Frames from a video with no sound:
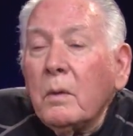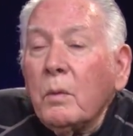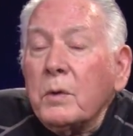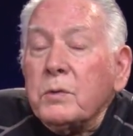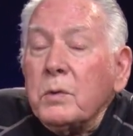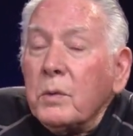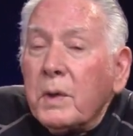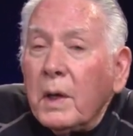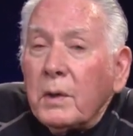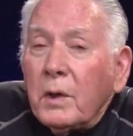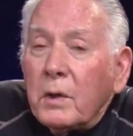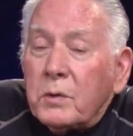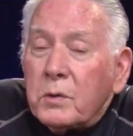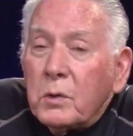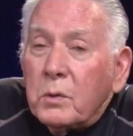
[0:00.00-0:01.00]
What you
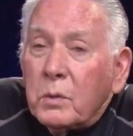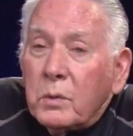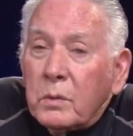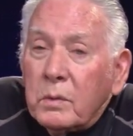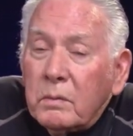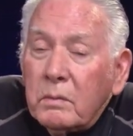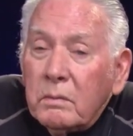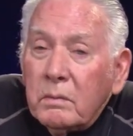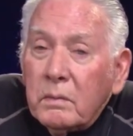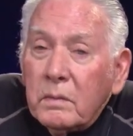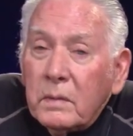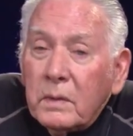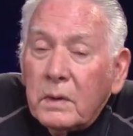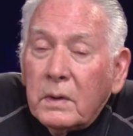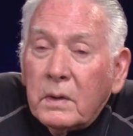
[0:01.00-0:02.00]
cannot do,
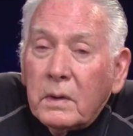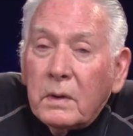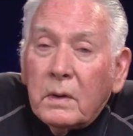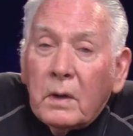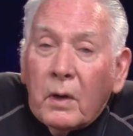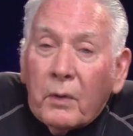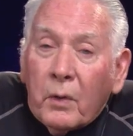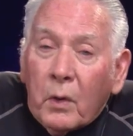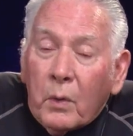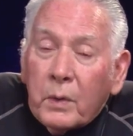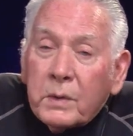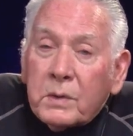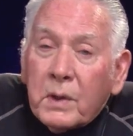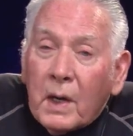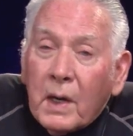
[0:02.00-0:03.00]
although
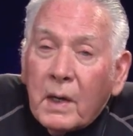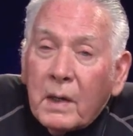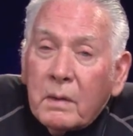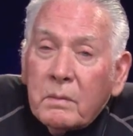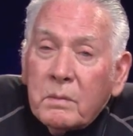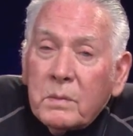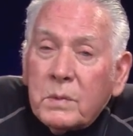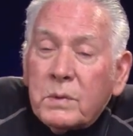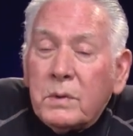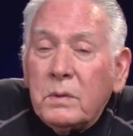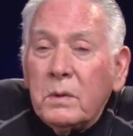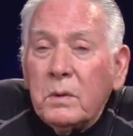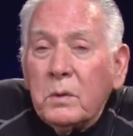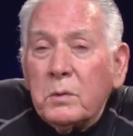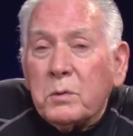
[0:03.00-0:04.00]
at times
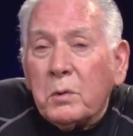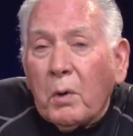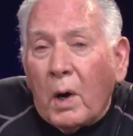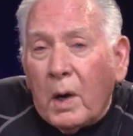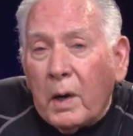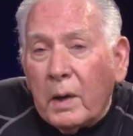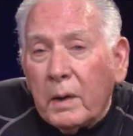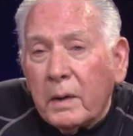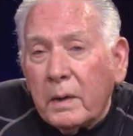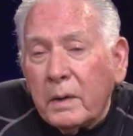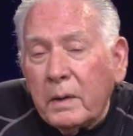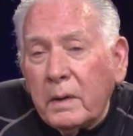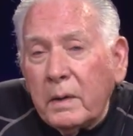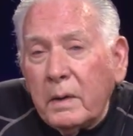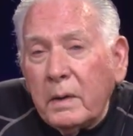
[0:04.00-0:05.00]
you try,
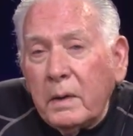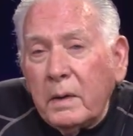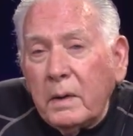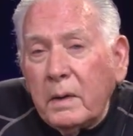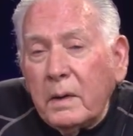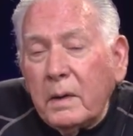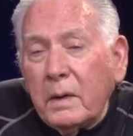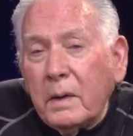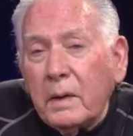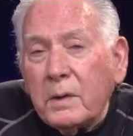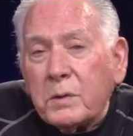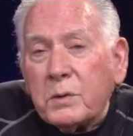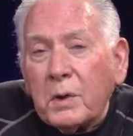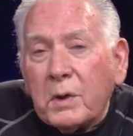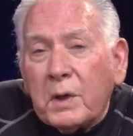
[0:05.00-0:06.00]

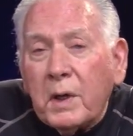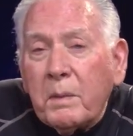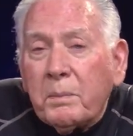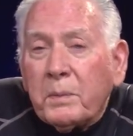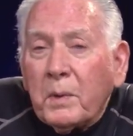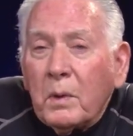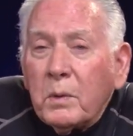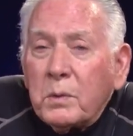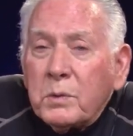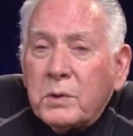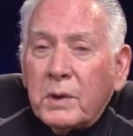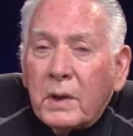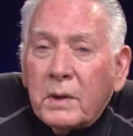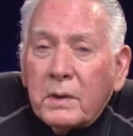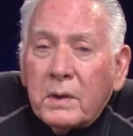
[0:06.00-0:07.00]
is to keep those
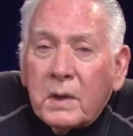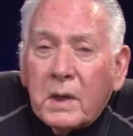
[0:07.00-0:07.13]
young